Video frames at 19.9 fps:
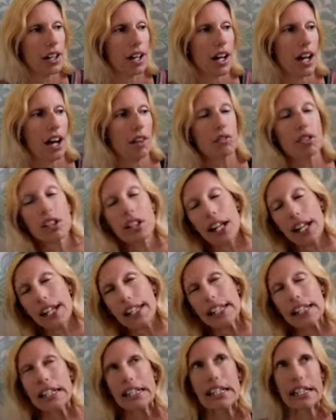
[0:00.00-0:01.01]
I've liked
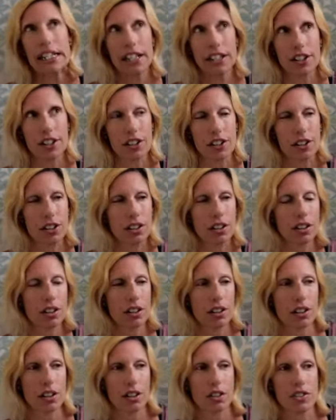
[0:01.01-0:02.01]
in a year,
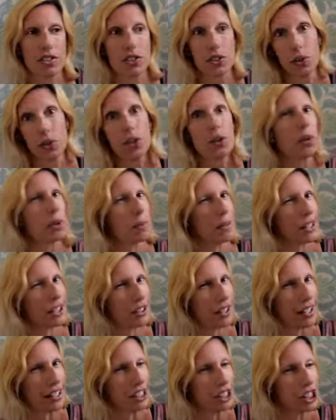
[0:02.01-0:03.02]
sooner would be
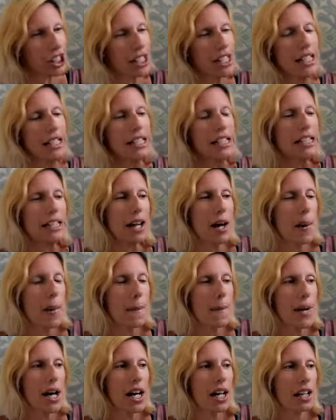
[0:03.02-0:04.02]
greater,
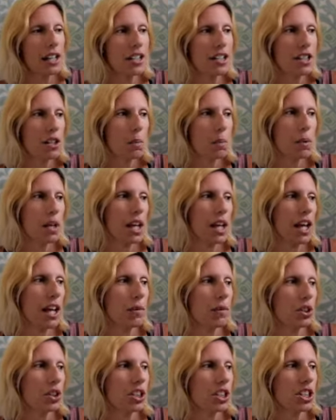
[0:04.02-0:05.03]
but to be
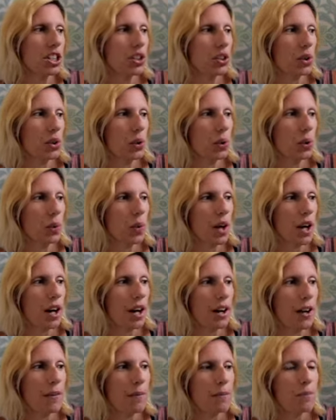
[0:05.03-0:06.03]
able to
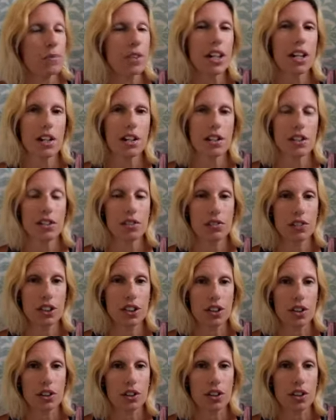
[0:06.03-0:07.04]
get a new
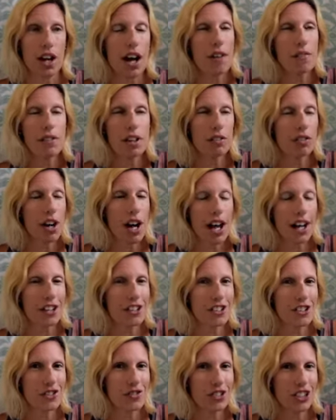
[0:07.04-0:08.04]
vehicle. I've never had
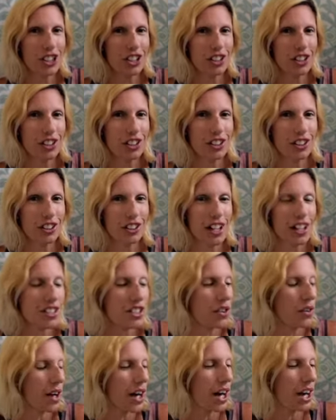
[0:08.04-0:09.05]
a new vehicle,
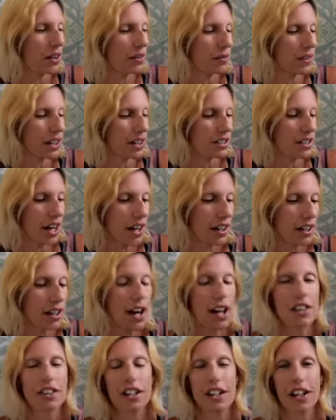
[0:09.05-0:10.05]
so I'd be excited.
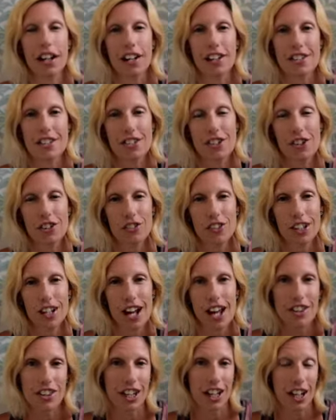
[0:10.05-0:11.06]
I think I deserve it.
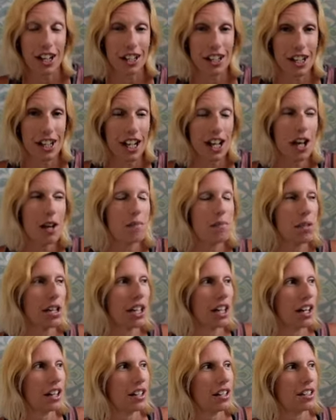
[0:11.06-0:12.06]
I think I need it, and
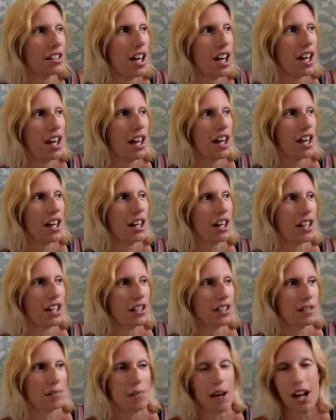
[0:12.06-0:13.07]
because it
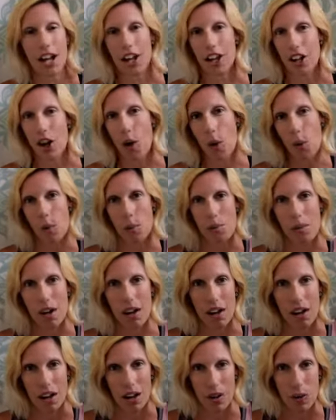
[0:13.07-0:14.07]
is my home
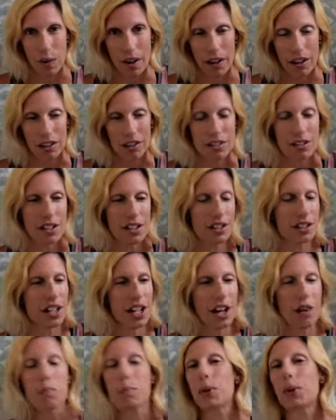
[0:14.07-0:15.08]
on wheels, and then
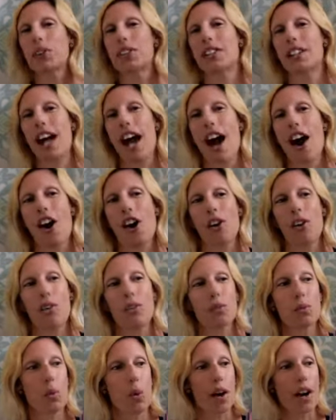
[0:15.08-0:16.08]
I'll build it
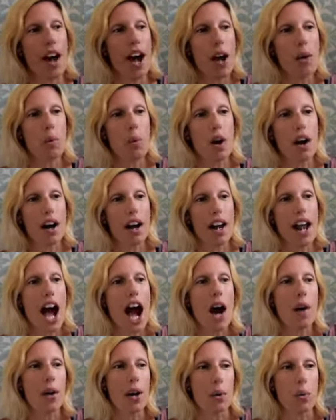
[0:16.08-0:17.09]
out what I want,
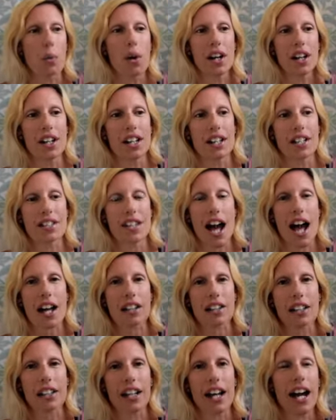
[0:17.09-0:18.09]
how I want it
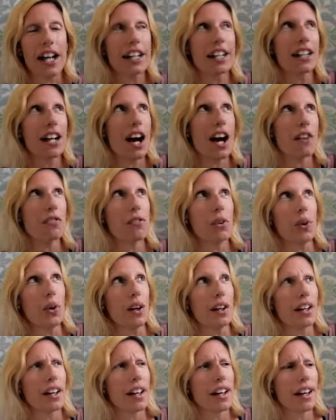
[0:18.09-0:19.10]
exactly. I cannot
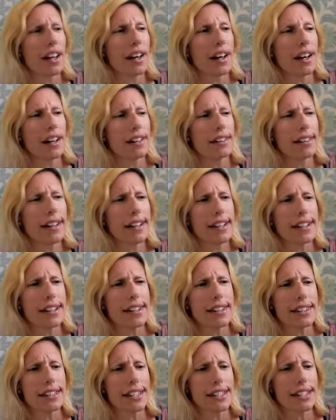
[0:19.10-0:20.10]
afford,
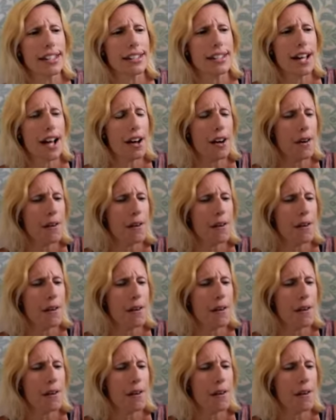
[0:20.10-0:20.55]
like, these, what